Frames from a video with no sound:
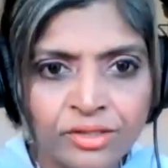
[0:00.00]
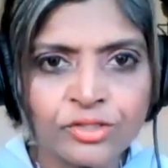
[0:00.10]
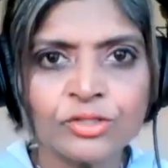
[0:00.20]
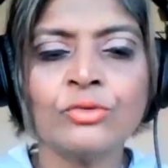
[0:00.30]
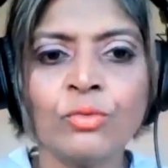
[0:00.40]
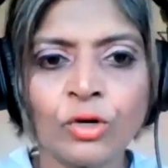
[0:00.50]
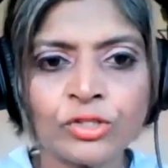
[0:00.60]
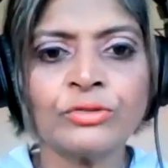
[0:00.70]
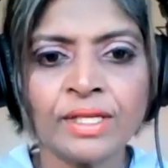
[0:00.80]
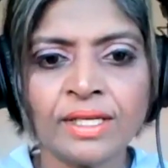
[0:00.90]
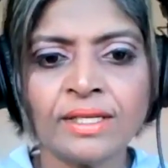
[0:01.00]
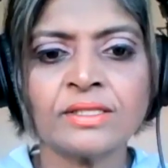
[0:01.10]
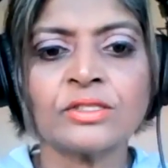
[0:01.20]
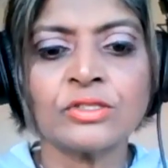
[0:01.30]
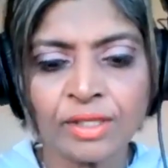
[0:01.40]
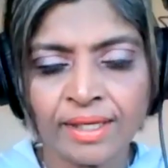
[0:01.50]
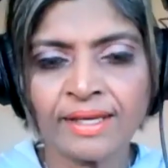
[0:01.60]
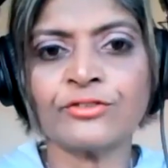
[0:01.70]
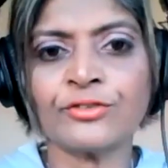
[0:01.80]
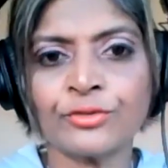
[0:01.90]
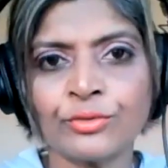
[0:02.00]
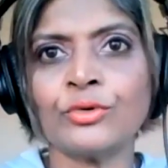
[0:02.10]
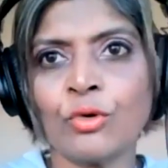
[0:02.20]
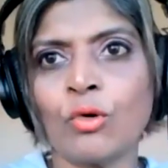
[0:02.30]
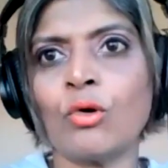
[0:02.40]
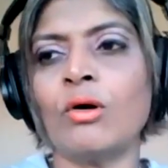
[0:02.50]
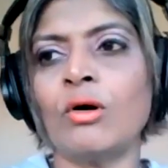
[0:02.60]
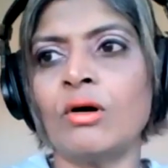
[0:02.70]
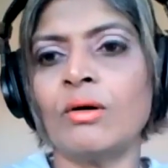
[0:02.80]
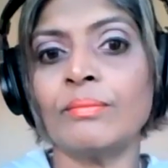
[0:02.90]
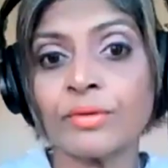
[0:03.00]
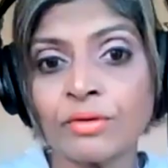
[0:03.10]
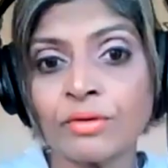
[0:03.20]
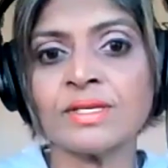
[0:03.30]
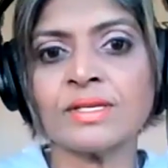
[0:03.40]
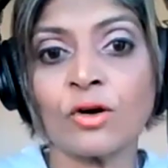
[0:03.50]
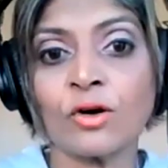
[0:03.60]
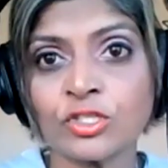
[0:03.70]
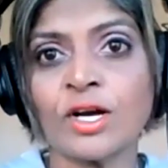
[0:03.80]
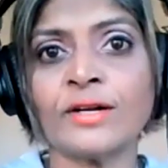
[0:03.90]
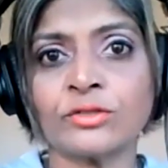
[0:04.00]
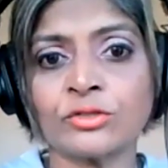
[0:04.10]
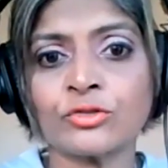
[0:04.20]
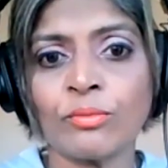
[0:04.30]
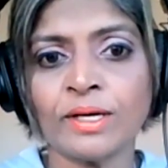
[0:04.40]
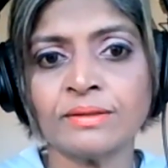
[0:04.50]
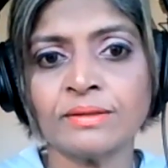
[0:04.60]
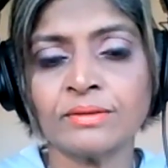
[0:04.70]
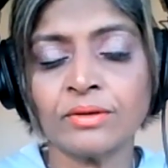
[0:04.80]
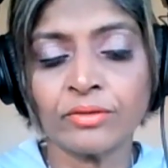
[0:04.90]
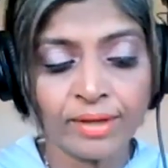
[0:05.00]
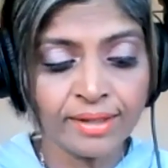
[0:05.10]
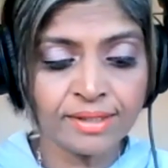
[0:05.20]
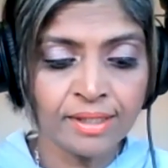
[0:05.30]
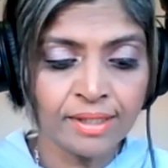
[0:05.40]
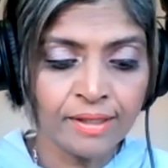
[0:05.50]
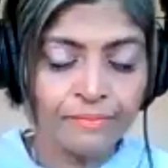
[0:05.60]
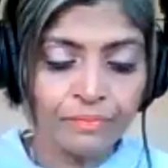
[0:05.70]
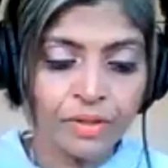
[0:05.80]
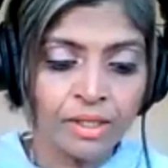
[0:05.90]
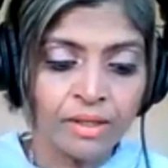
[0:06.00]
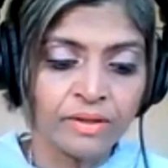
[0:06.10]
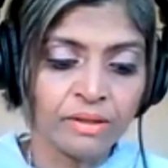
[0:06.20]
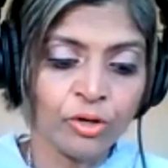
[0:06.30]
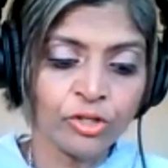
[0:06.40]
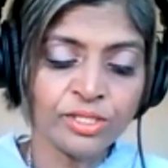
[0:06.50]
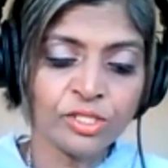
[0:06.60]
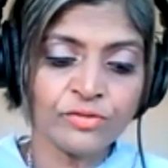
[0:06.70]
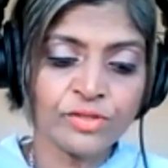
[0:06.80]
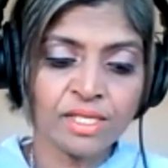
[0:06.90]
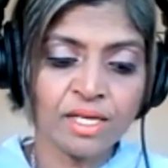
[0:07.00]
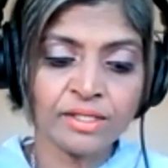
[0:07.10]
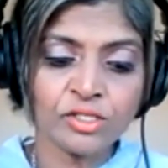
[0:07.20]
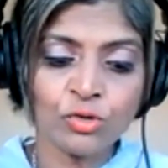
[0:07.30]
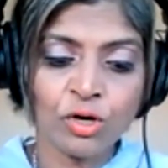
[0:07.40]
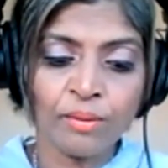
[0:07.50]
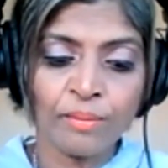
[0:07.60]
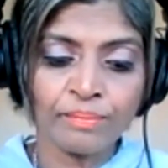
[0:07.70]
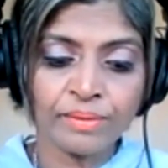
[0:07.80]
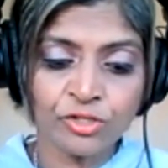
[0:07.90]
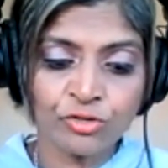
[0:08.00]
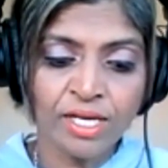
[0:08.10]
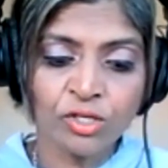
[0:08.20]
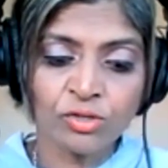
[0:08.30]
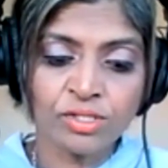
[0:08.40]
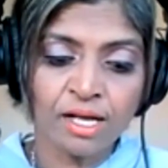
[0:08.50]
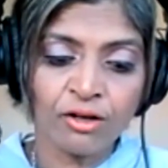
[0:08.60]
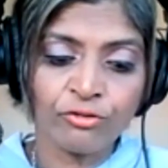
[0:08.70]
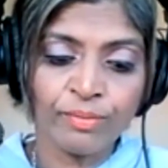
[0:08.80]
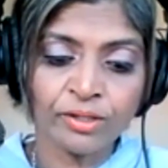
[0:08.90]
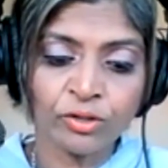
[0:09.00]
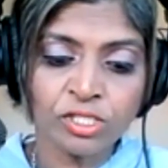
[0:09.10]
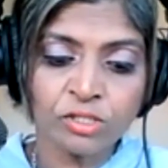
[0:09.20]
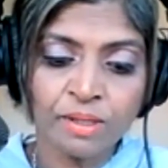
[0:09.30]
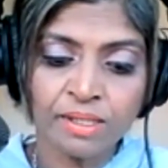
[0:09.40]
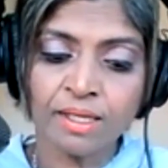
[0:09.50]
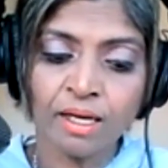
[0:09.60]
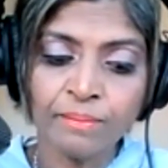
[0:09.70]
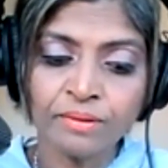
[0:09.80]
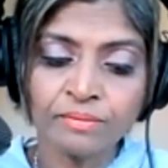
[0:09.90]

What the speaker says: do what you need to get through your process of childhood trauma. All right. The embodiment of this card is you are betraying yourself by not speaking up.